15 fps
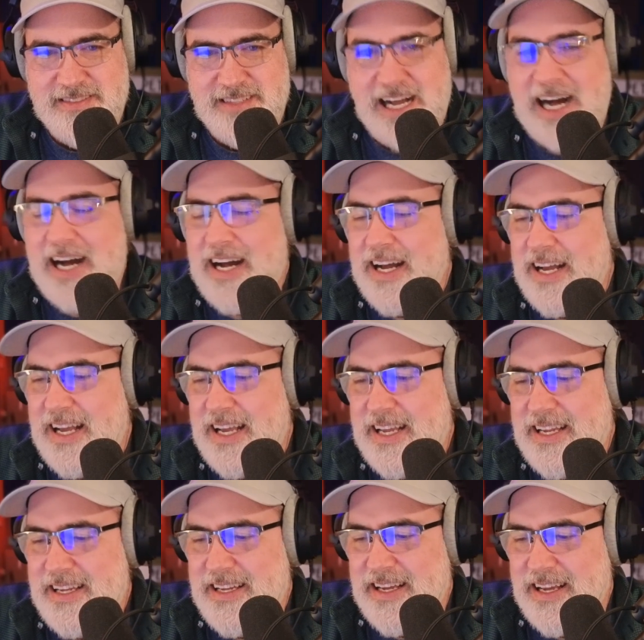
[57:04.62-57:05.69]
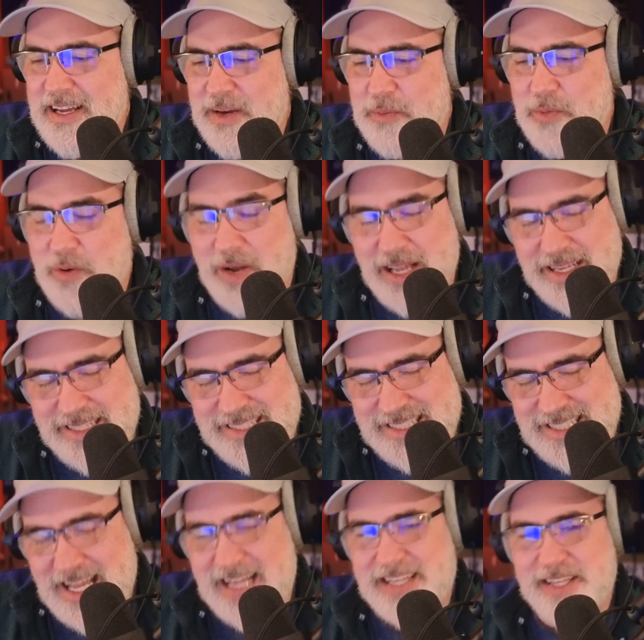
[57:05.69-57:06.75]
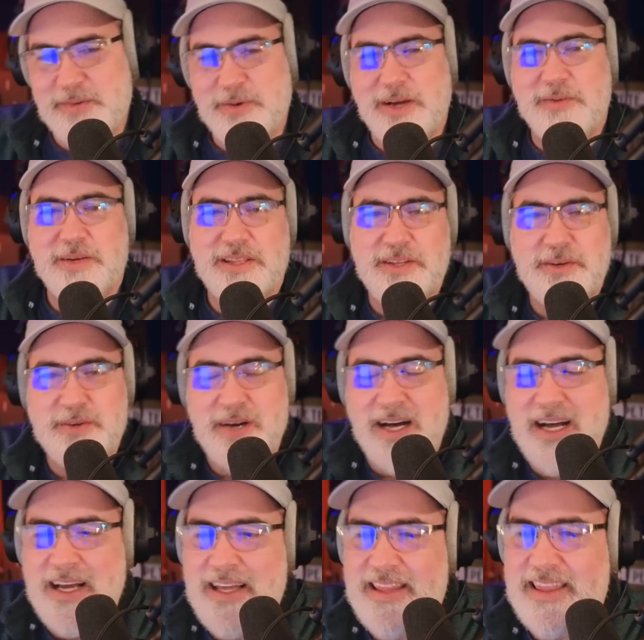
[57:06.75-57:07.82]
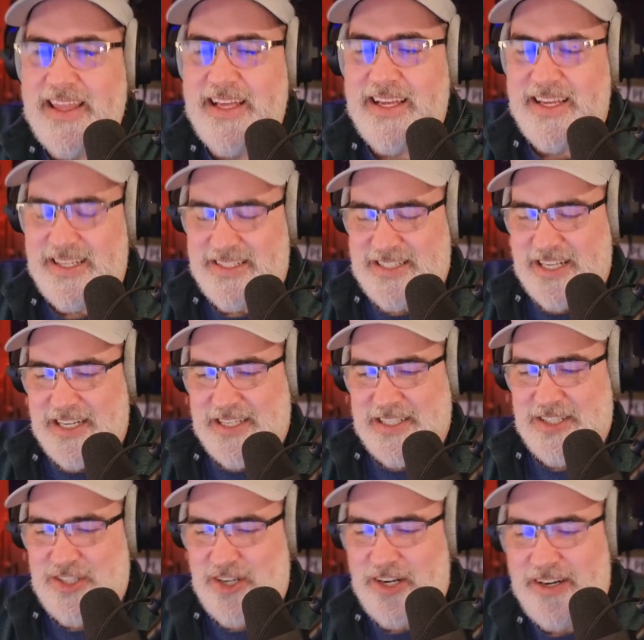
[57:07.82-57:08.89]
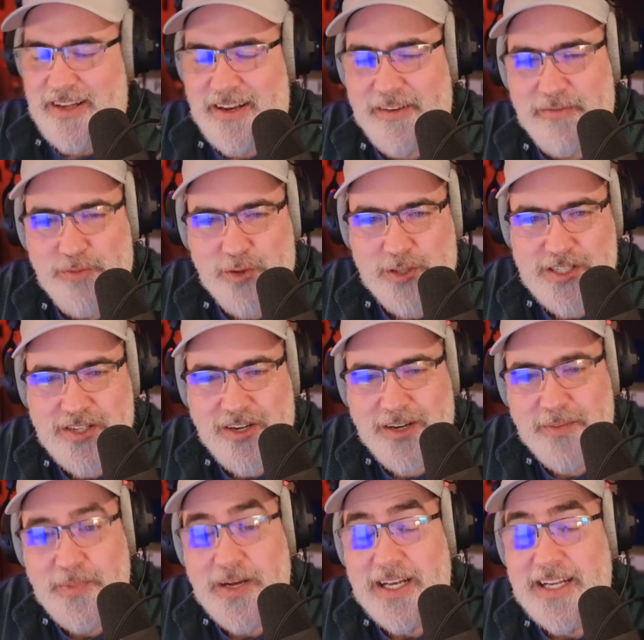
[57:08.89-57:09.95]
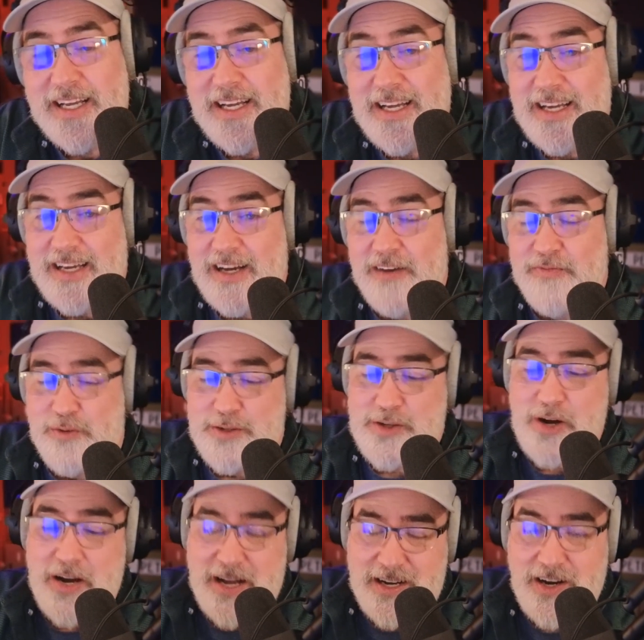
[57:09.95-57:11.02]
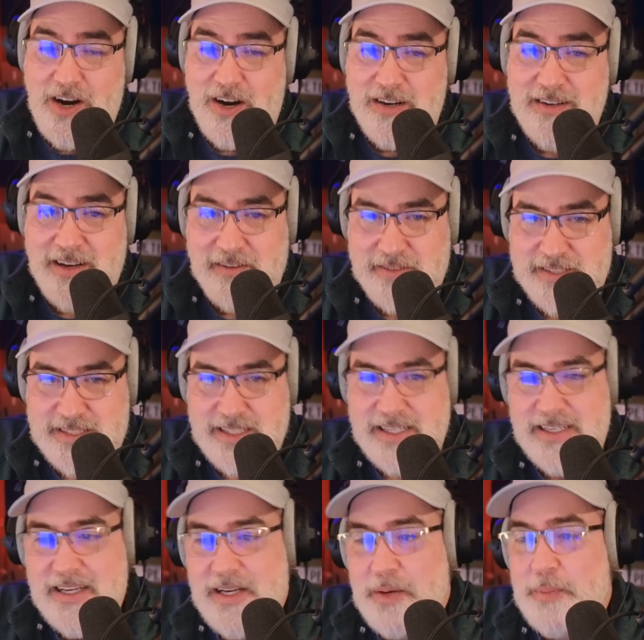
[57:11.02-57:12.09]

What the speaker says: I am exactly right with you. I think it's going to start at a 4-star, but a 4-star and a heart, obviously.